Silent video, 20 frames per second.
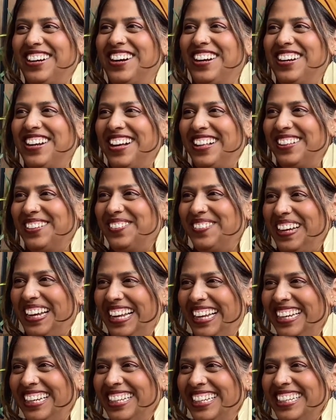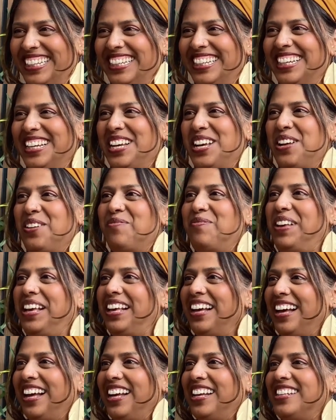on Halloween
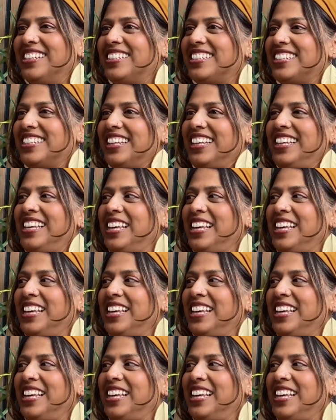because